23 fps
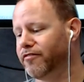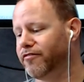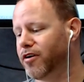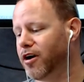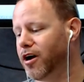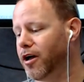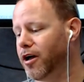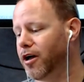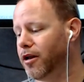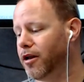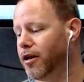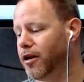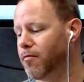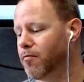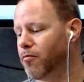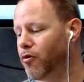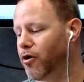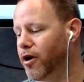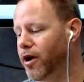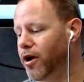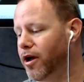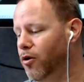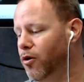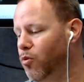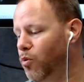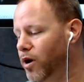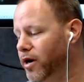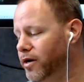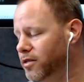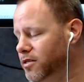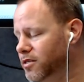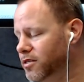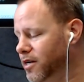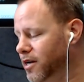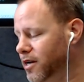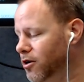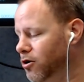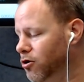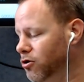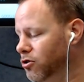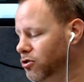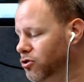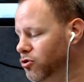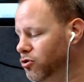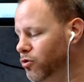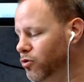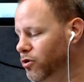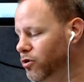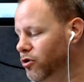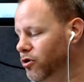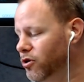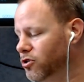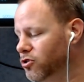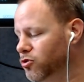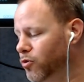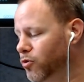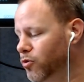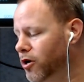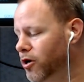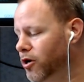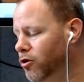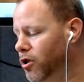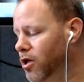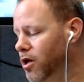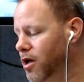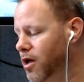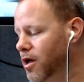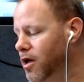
Find Brad Whiteside on Twitter as well